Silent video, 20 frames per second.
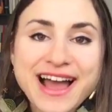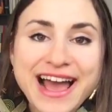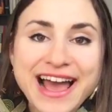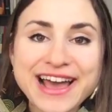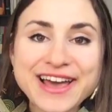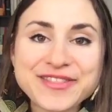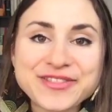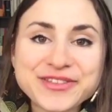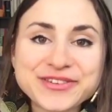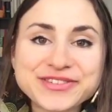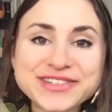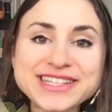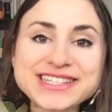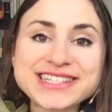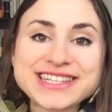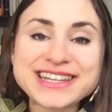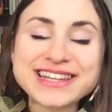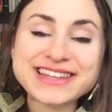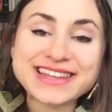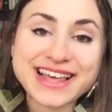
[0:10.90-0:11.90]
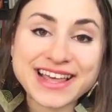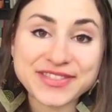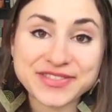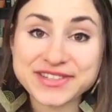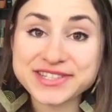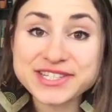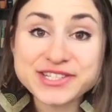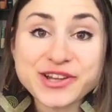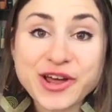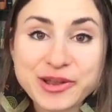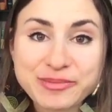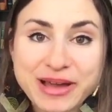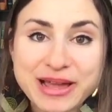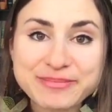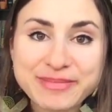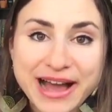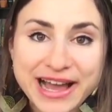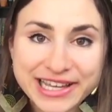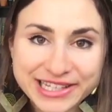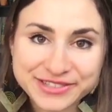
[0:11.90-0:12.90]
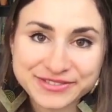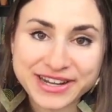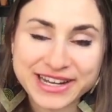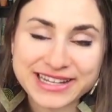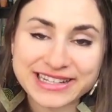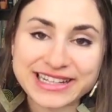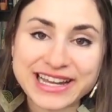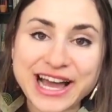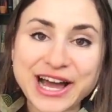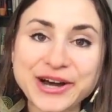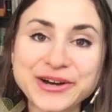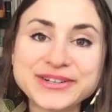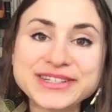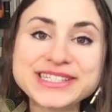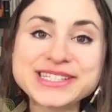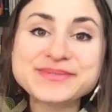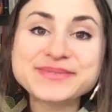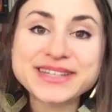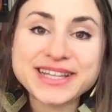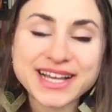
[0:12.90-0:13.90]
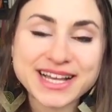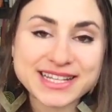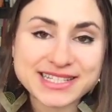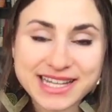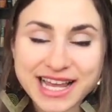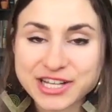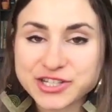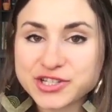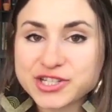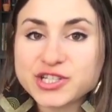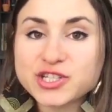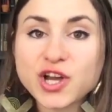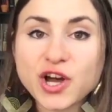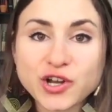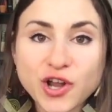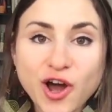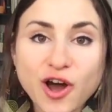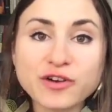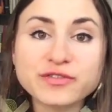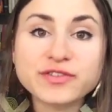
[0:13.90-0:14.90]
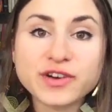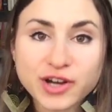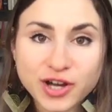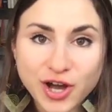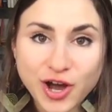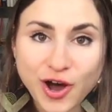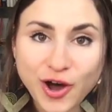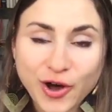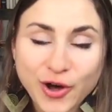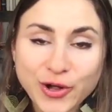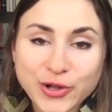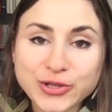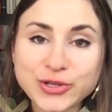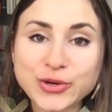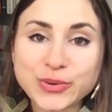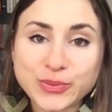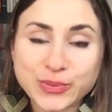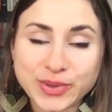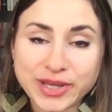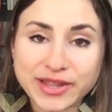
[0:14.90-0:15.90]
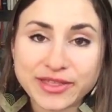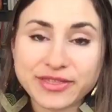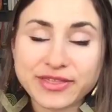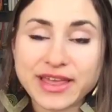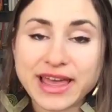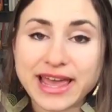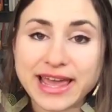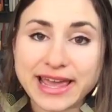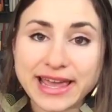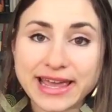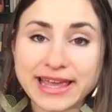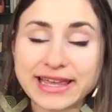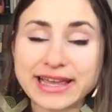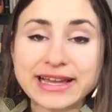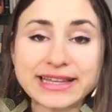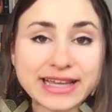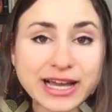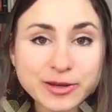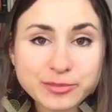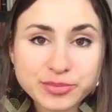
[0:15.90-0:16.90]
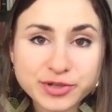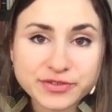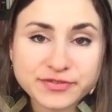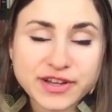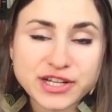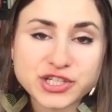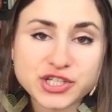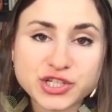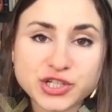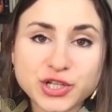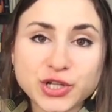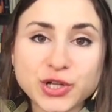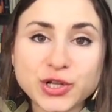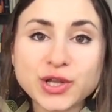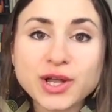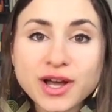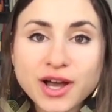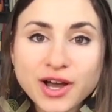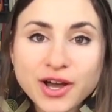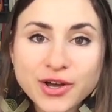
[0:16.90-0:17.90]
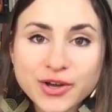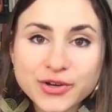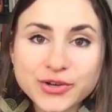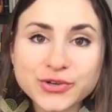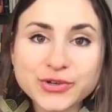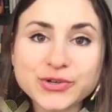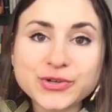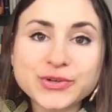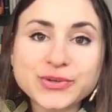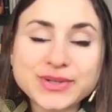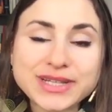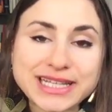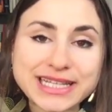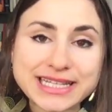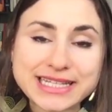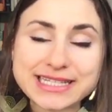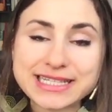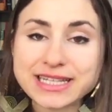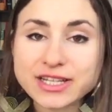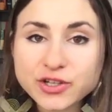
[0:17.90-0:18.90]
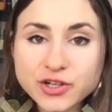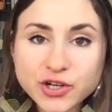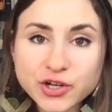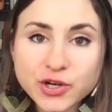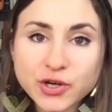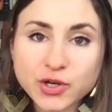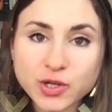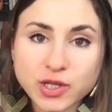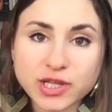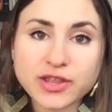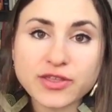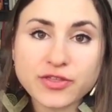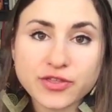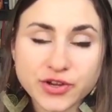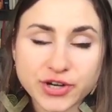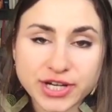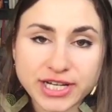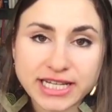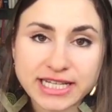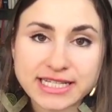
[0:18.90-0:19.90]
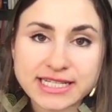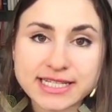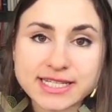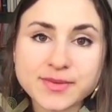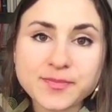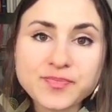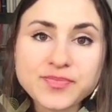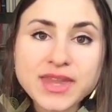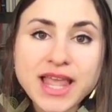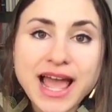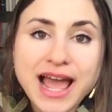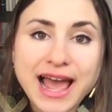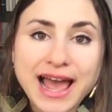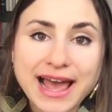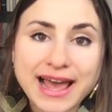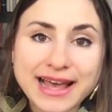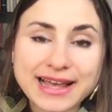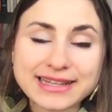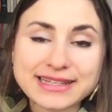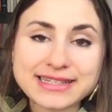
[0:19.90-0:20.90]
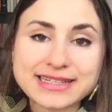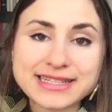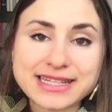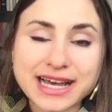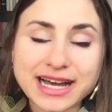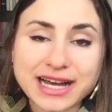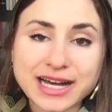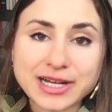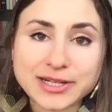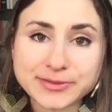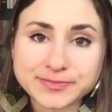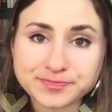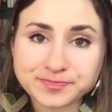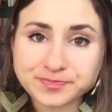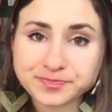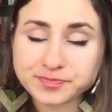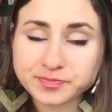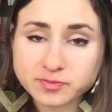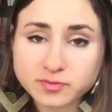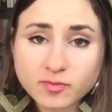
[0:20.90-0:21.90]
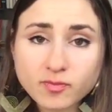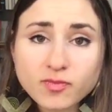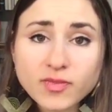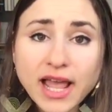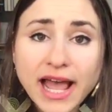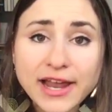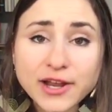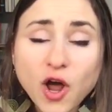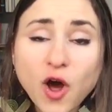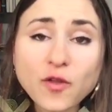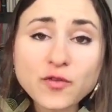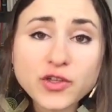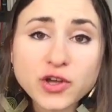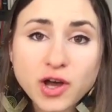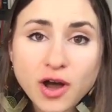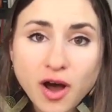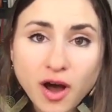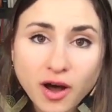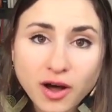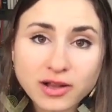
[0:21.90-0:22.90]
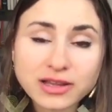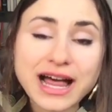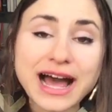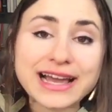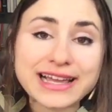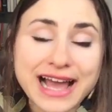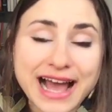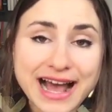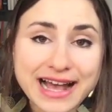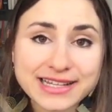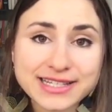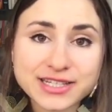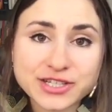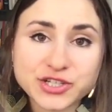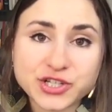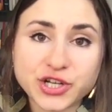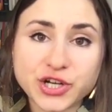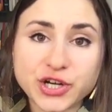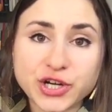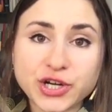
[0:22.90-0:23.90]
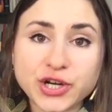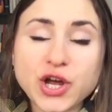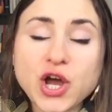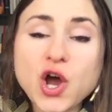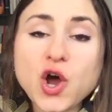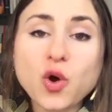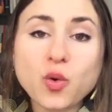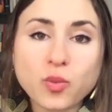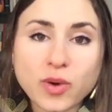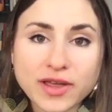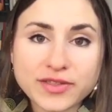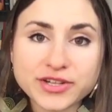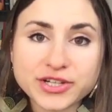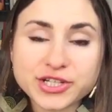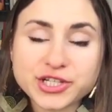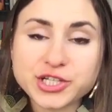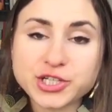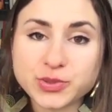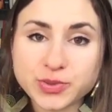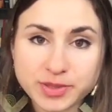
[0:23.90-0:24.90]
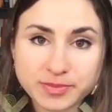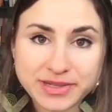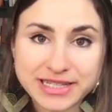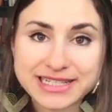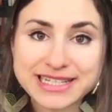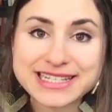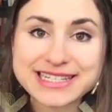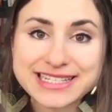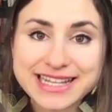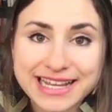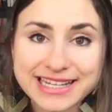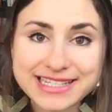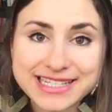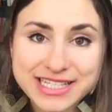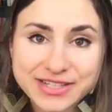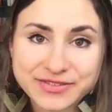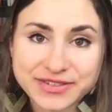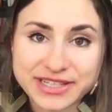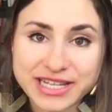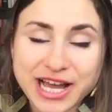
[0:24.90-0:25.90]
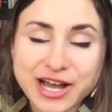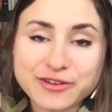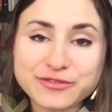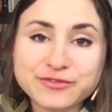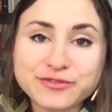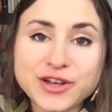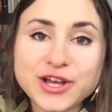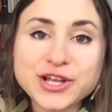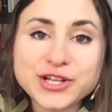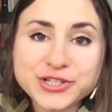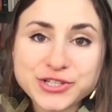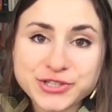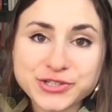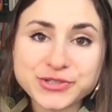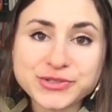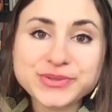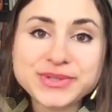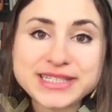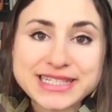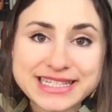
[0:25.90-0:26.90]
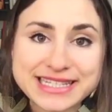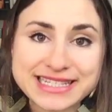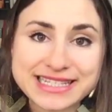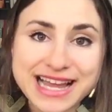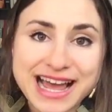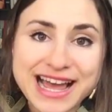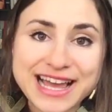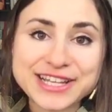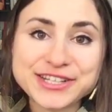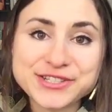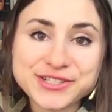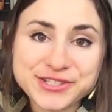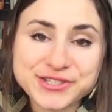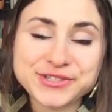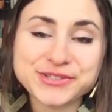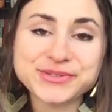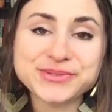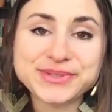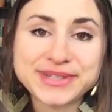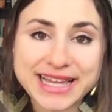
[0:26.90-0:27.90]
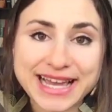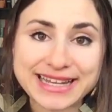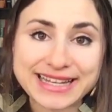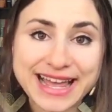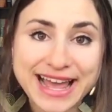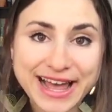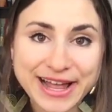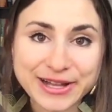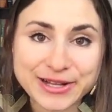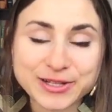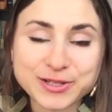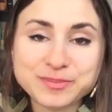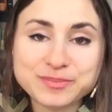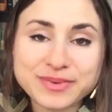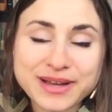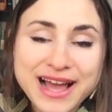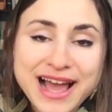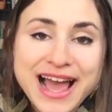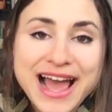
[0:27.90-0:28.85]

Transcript: And the reason that this is on my mind right now is because I just got off a call with a young professional who is in her early 30s. And on the call, I asked her whether she would be decisive enough to decide to get help.